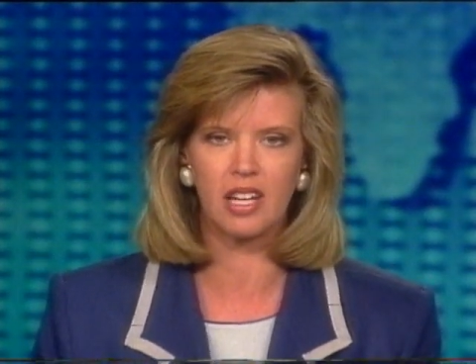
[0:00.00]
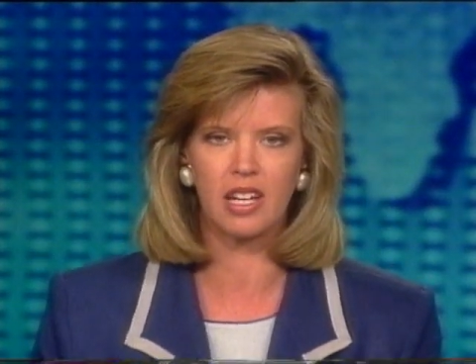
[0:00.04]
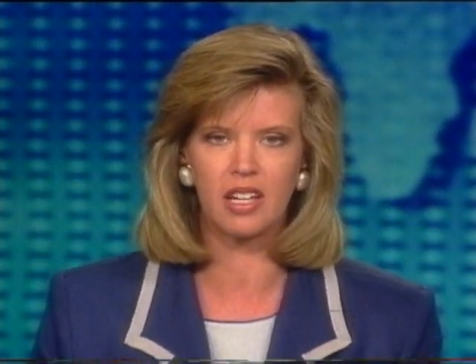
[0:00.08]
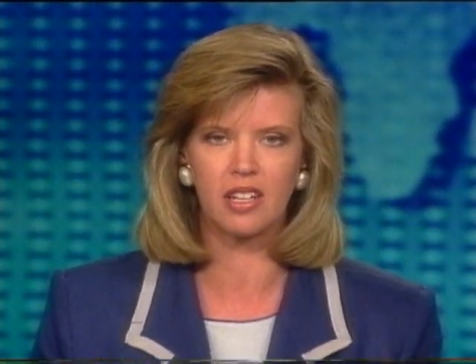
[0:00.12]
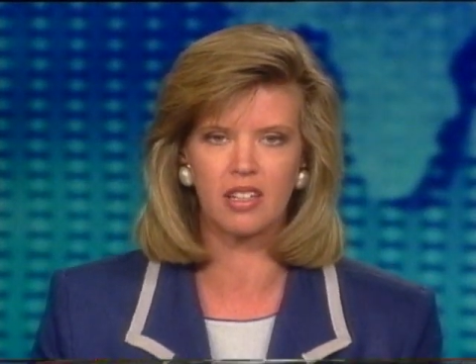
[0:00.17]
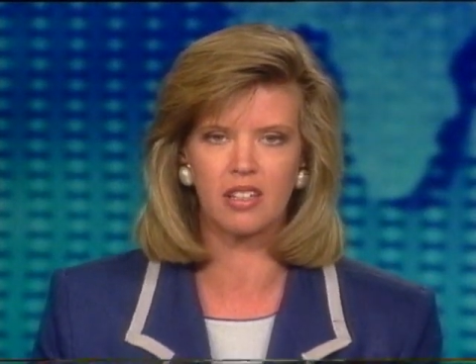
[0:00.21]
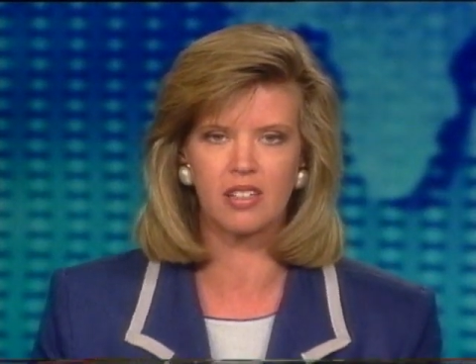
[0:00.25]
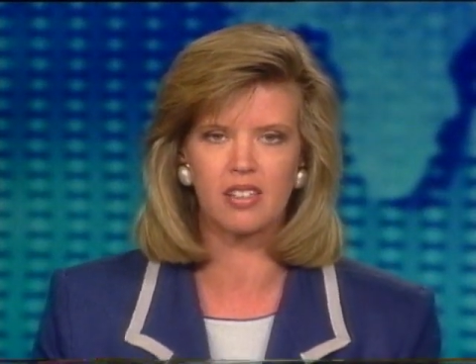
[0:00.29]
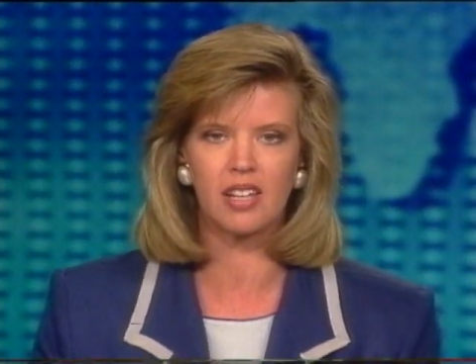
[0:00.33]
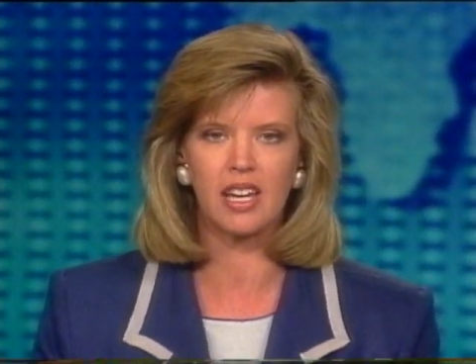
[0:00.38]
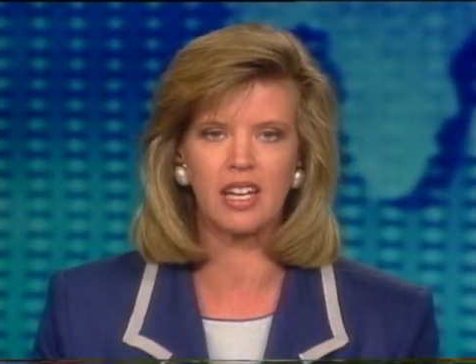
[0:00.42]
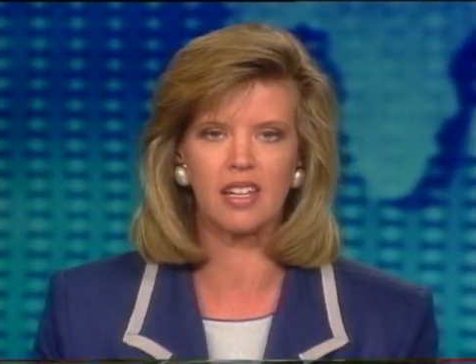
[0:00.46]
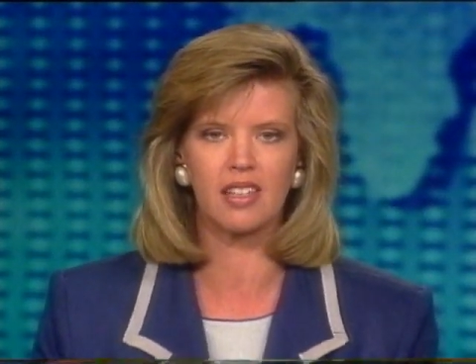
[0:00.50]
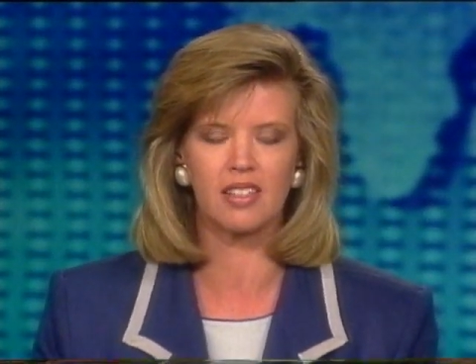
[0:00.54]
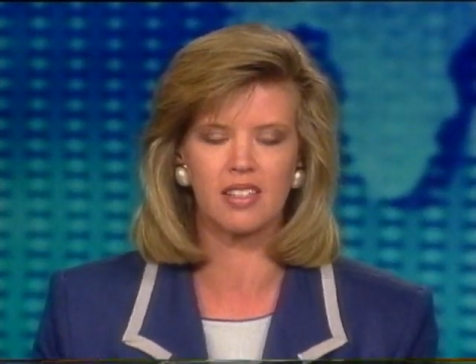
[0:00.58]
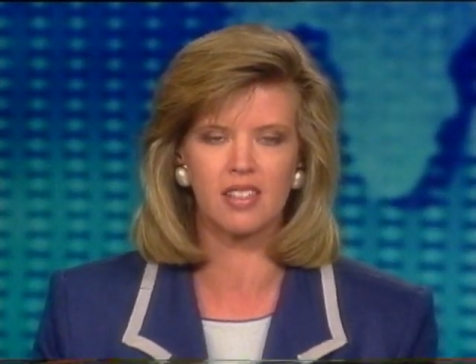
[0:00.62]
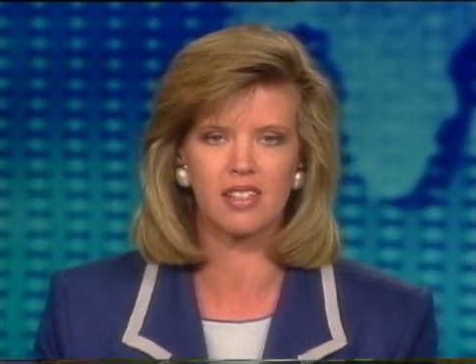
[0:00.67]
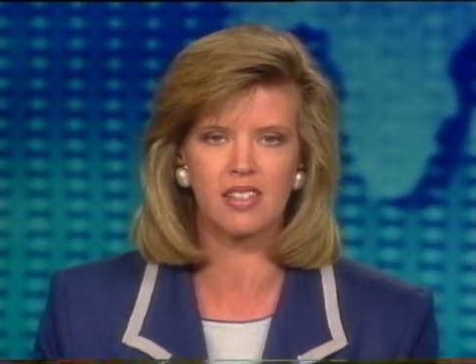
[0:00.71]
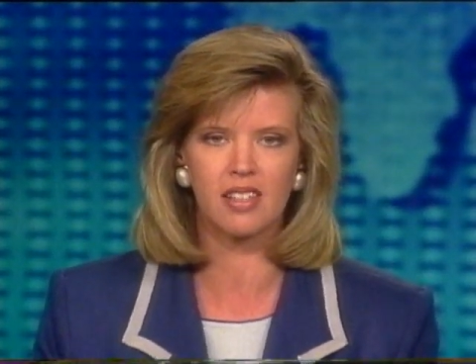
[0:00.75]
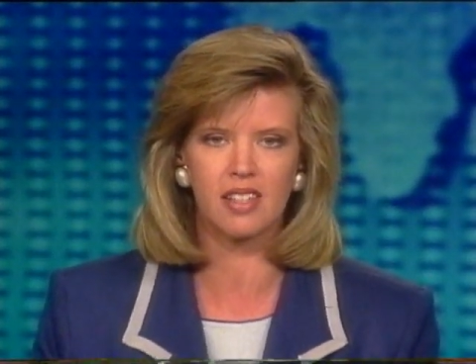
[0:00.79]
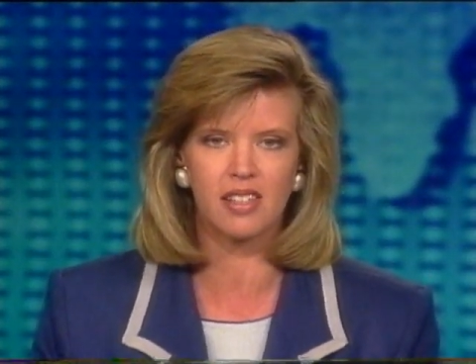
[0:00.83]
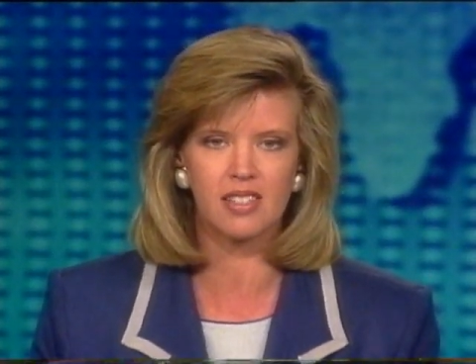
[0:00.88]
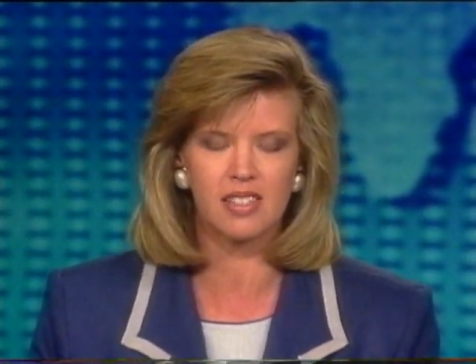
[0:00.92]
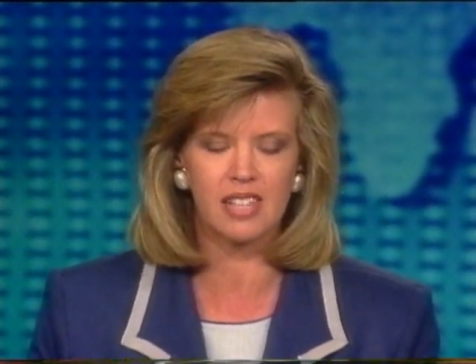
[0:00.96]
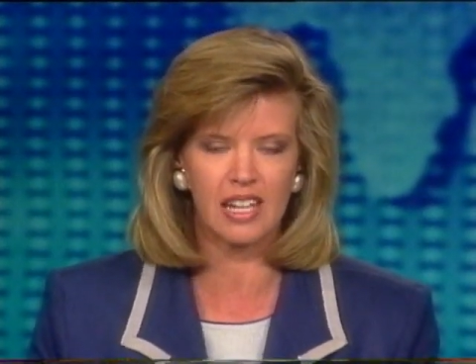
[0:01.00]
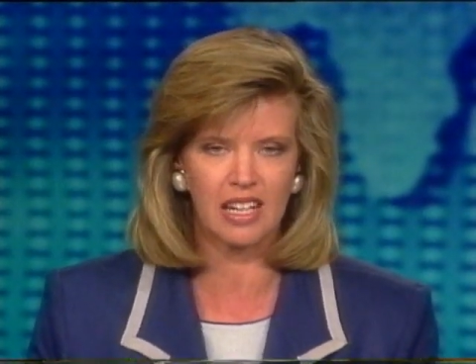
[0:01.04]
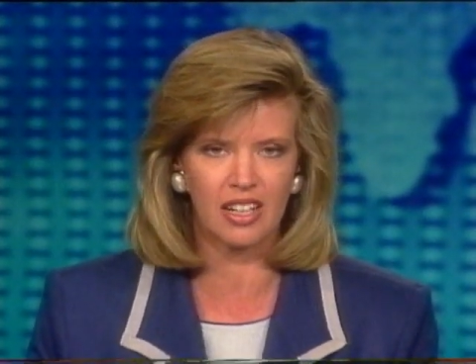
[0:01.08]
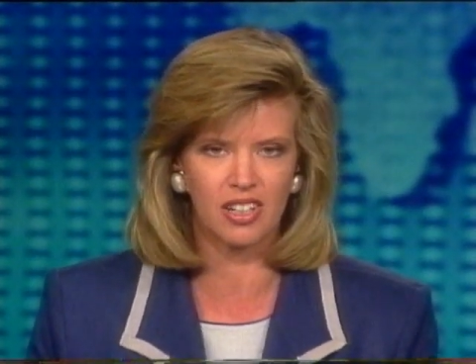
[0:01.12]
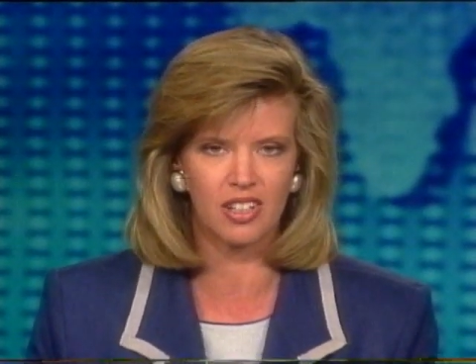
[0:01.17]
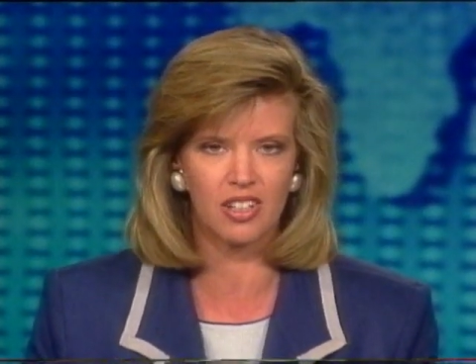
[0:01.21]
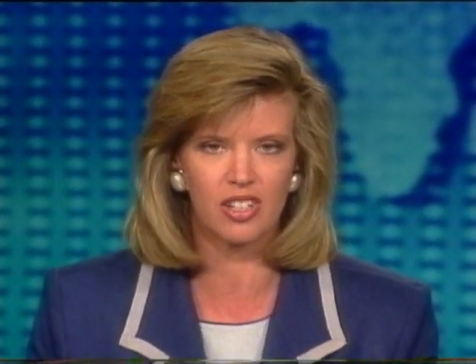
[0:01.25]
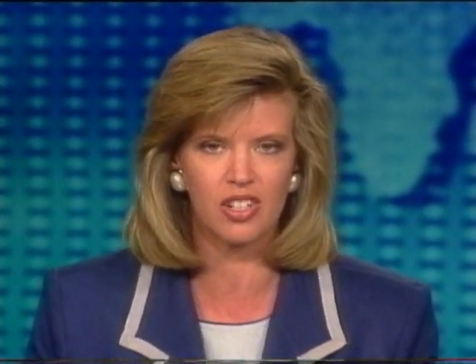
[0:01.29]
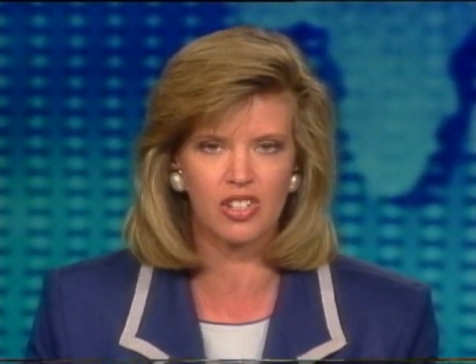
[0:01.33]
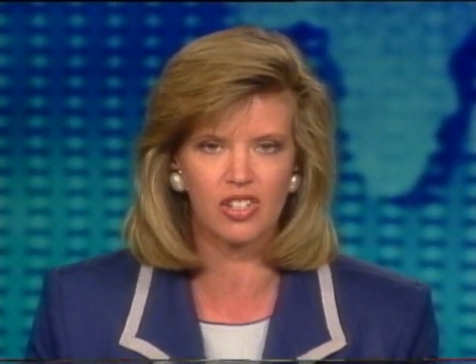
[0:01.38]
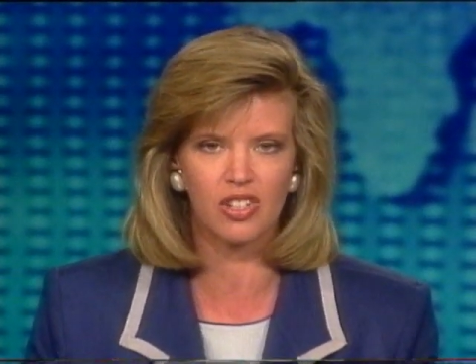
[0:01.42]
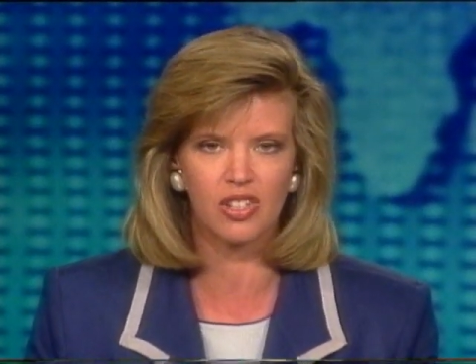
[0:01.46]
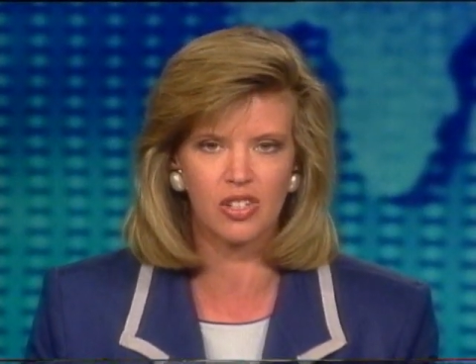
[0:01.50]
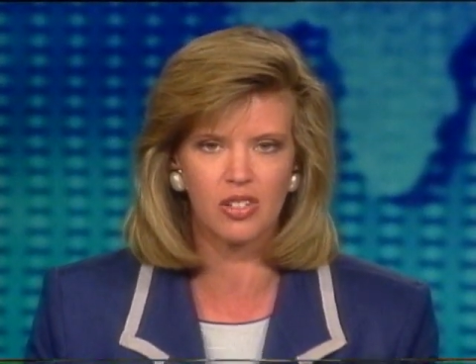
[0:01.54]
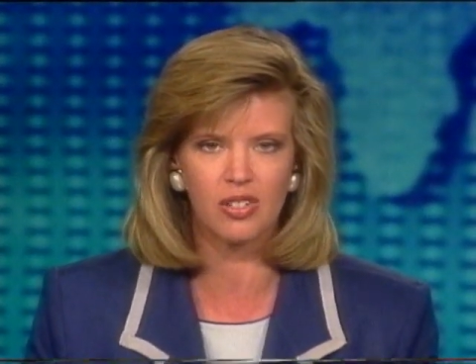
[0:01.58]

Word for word: in 10's second edition